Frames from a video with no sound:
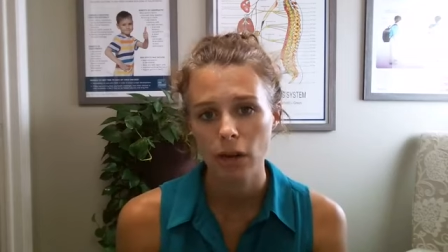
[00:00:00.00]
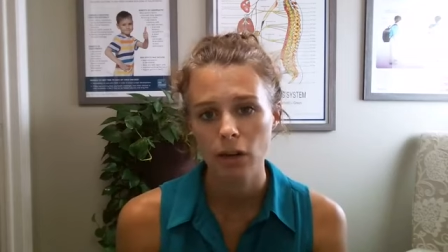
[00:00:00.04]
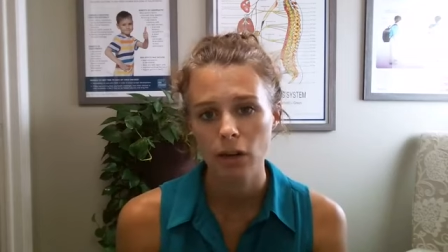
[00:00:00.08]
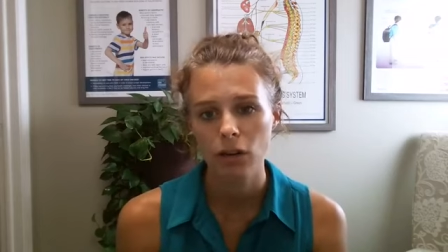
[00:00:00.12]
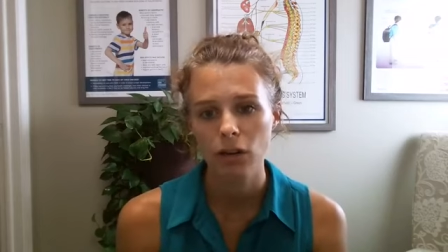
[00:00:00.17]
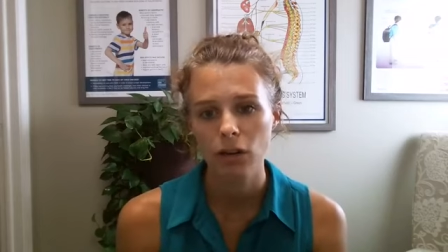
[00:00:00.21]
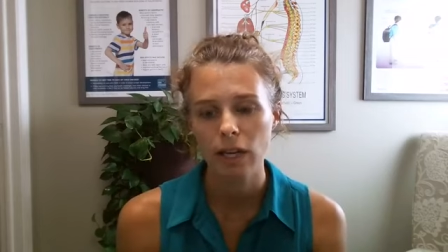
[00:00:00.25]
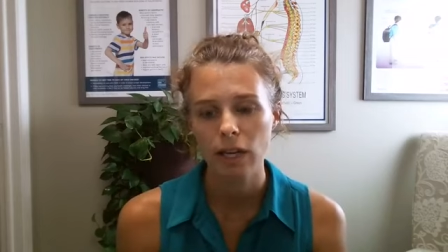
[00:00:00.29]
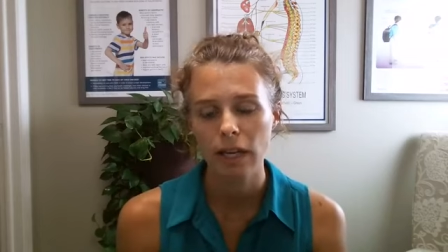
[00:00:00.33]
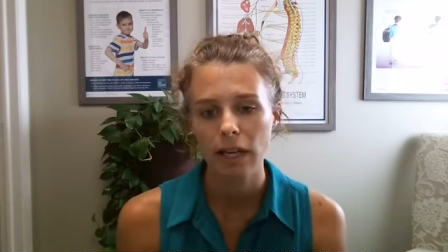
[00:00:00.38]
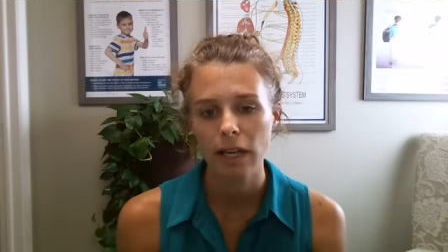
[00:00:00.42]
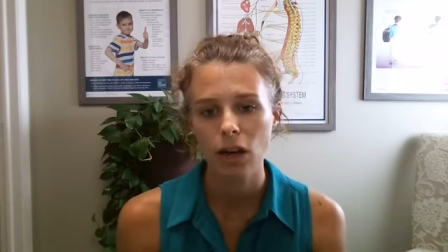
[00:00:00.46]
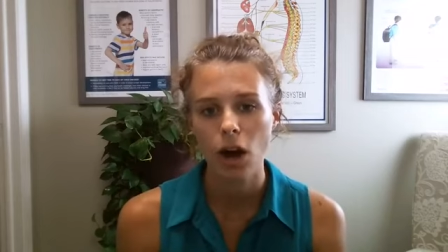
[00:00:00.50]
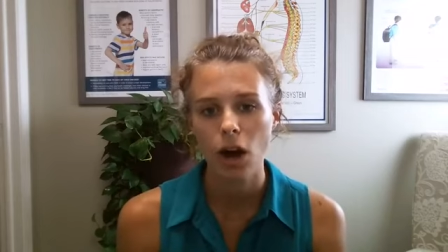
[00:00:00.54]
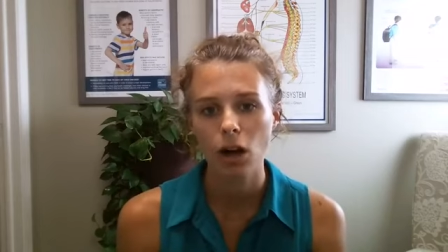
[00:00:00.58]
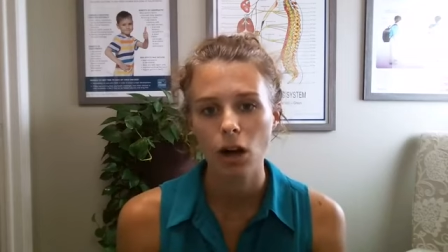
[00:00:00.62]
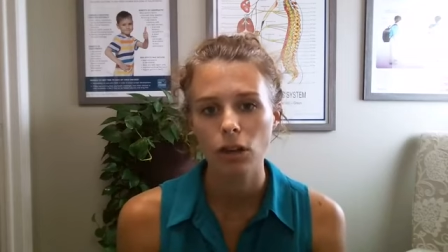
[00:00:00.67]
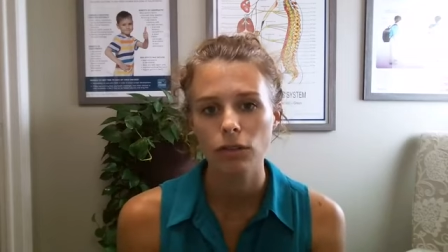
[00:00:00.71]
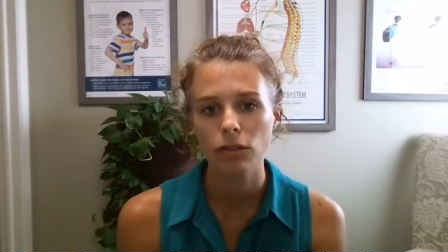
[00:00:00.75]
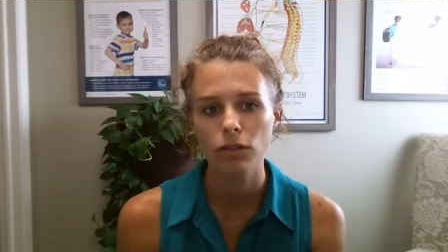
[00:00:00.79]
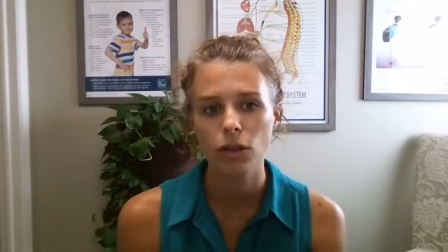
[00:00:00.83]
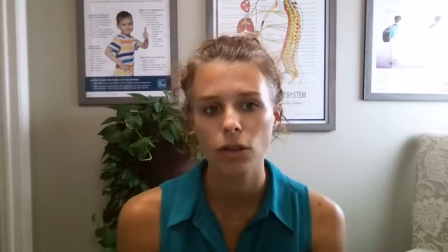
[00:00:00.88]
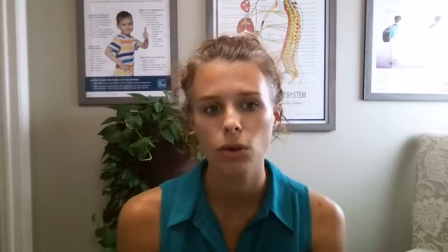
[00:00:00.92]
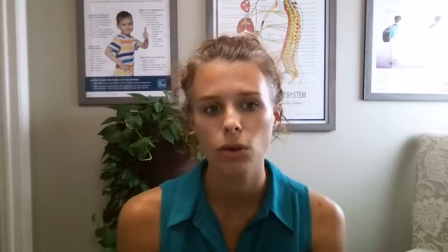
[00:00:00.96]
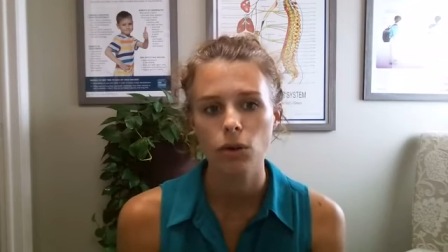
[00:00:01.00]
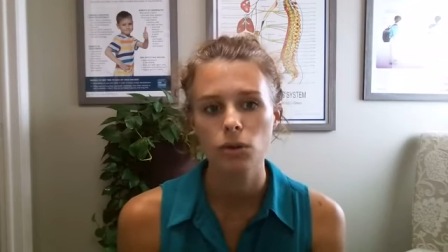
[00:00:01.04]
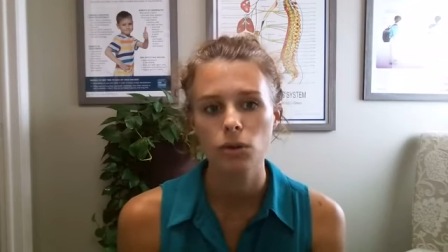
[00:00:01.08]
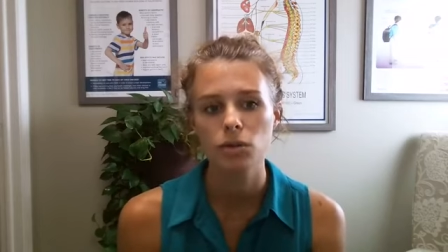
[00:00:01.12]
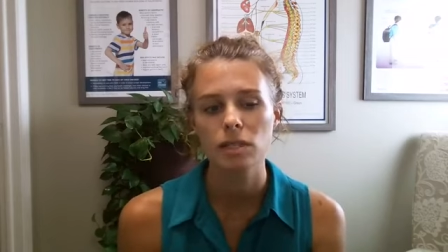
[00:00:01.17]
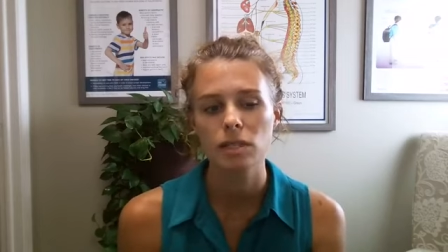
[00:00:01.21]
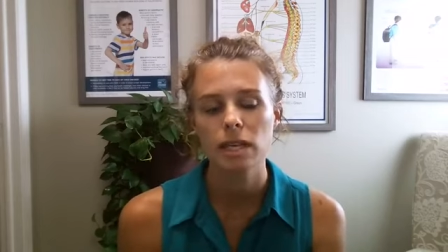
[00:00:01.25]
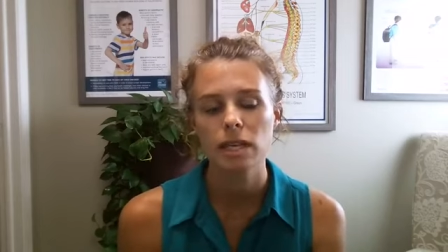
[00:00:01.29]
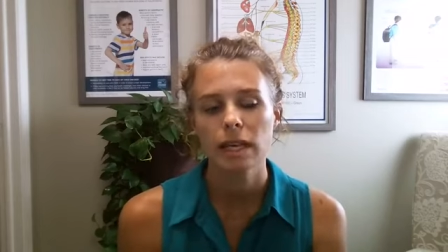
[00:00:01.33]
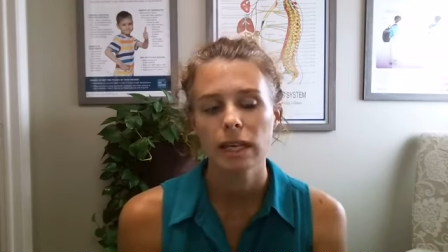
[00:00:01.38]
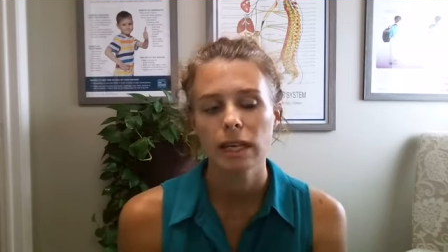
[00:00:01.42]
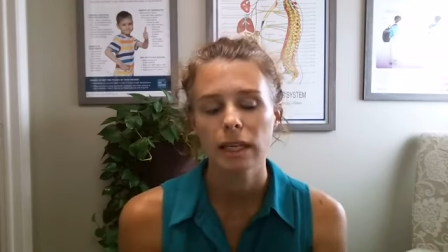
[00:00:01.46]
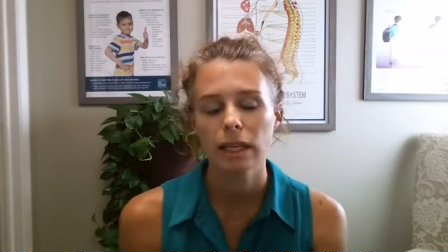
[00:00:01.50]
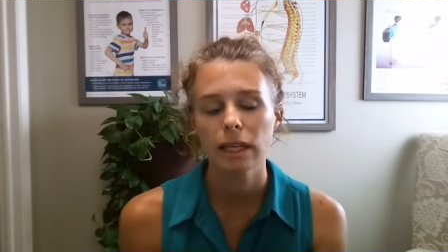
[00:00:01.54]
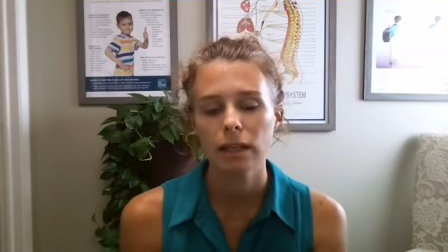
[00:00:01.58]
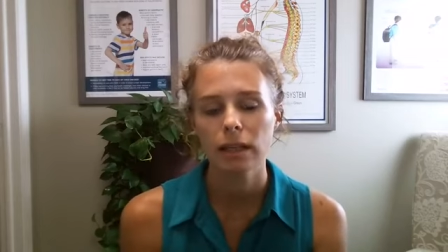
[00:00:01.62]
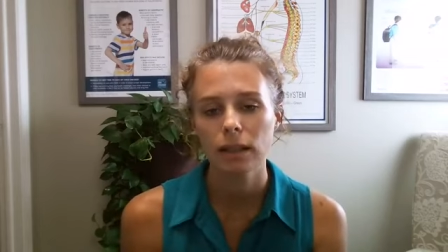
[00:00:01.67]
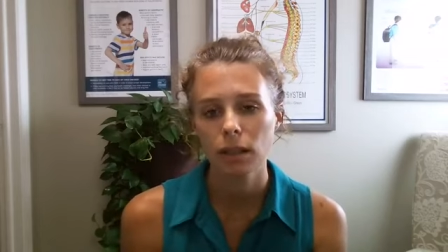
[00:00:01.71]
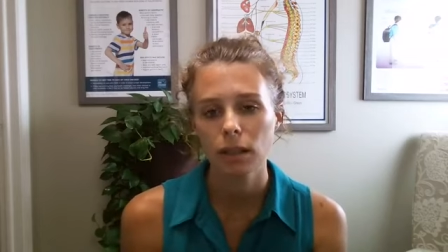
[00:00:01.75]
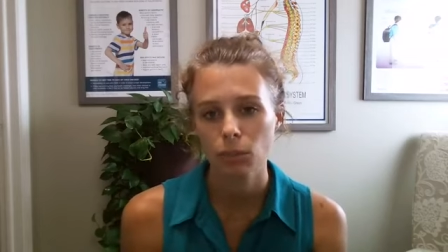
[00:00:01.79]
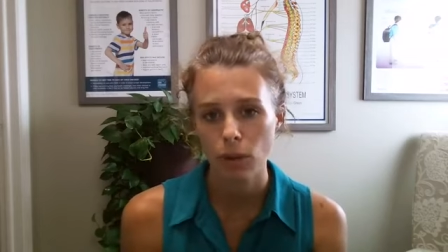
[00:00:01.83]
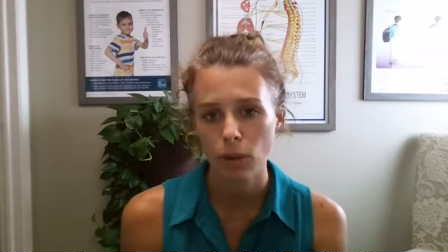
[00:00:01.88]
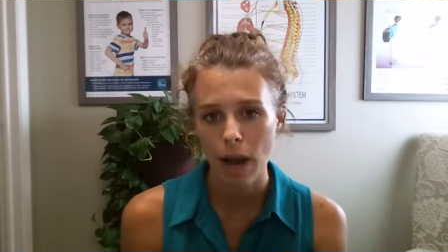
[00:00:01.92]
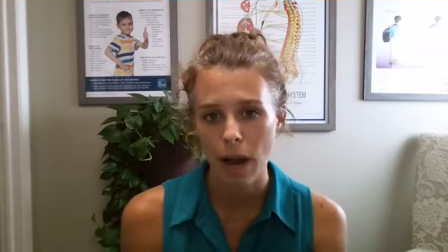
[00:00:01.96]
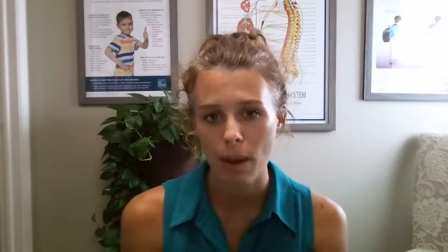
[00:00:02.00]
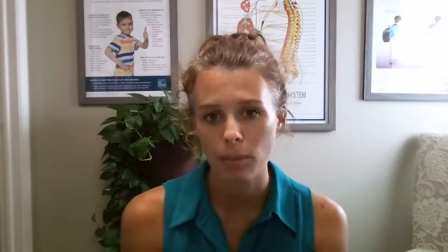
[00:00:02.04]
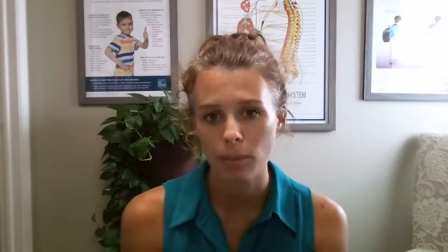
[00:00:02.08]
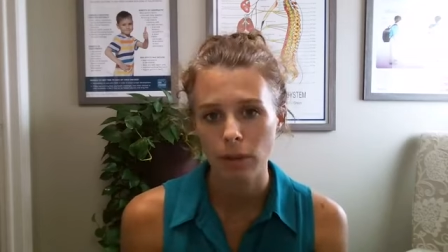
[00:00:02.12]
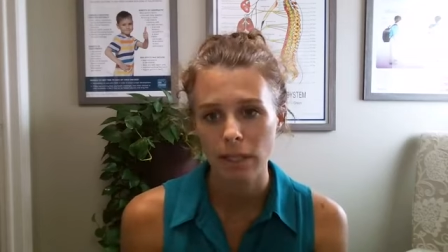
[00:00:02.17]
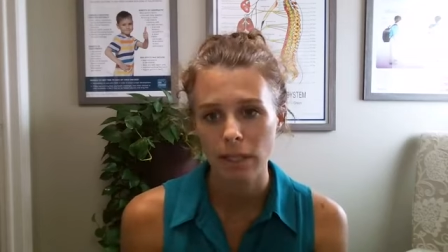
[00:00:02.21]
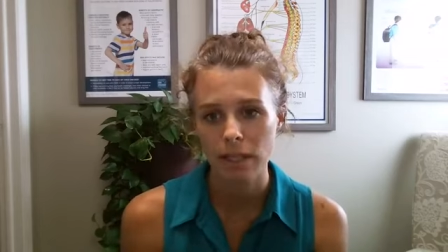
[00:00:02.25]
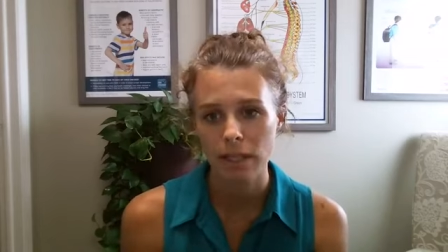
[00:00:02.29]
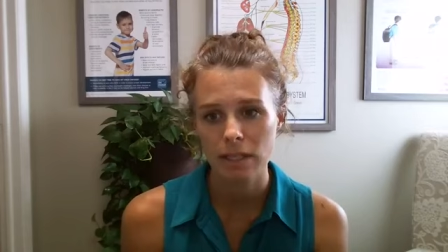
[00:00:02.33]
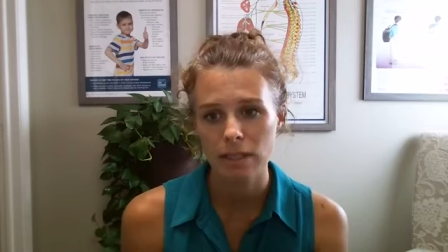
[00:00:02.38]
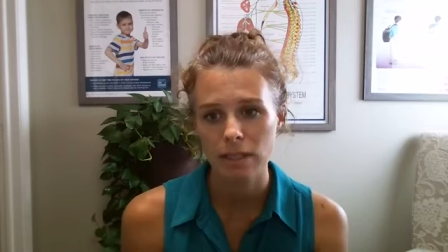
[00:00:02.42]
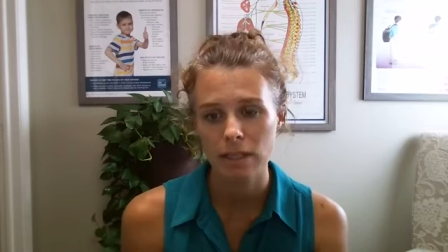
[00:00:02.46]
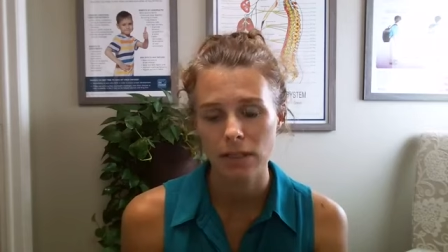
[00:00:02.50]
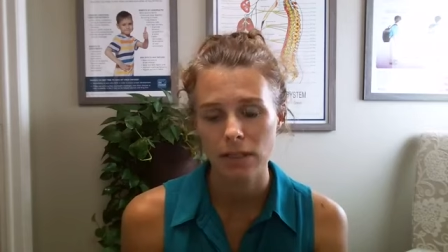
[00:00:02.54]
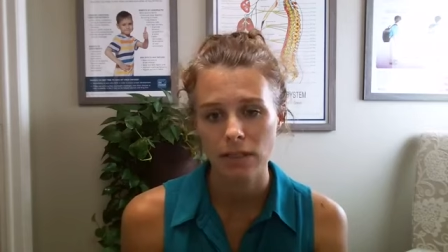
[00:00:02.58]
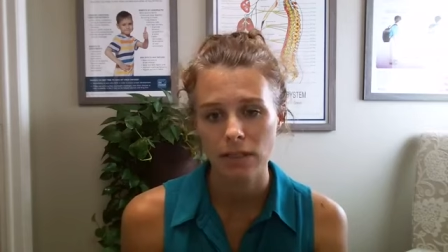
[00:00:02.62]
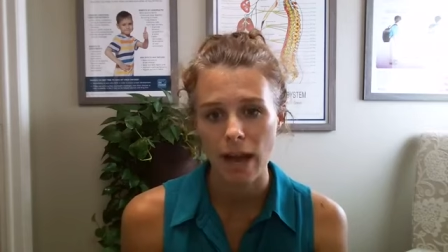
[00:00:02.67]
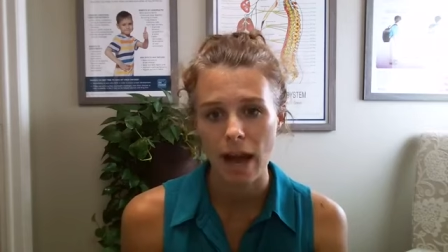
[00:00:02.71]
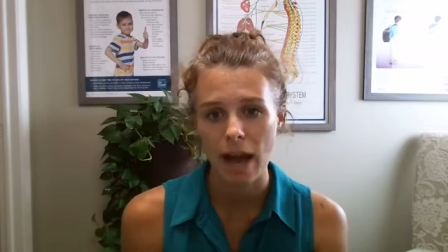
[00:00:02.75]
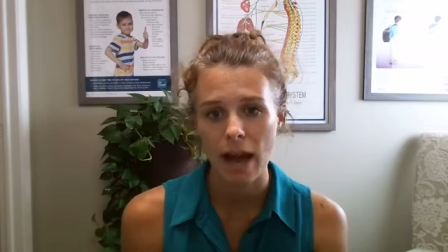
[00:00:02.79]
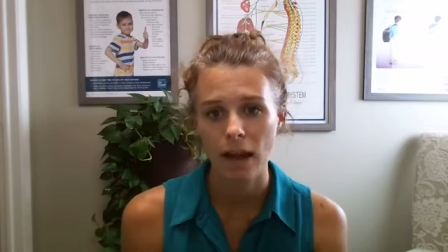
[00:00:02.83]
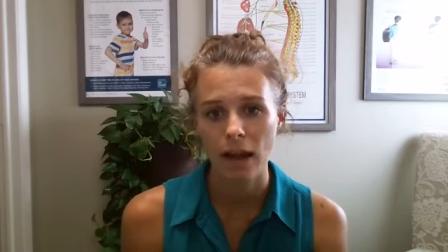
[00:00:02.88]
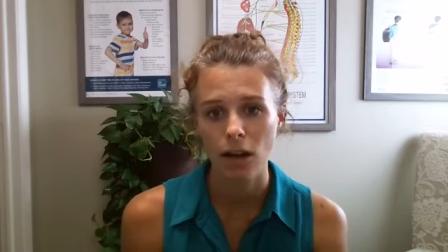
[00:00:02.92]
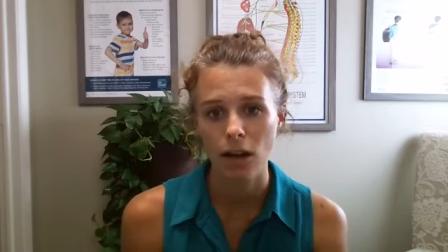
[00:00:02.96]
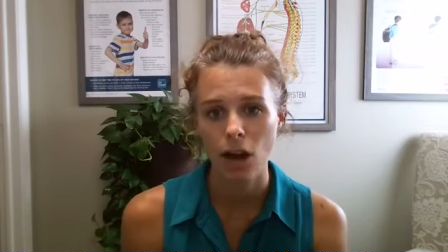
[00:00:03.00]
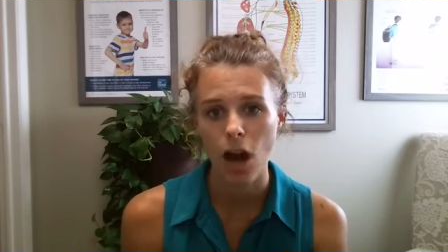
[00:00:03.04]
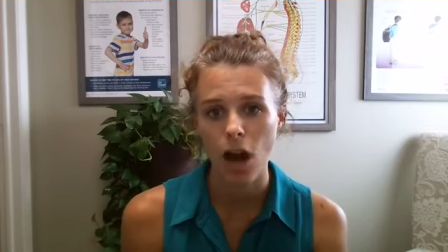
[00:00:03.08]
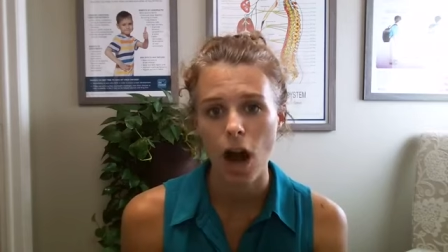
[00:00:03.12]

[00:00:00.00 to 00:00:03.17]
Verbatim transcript: you're getting all of those healing properties that that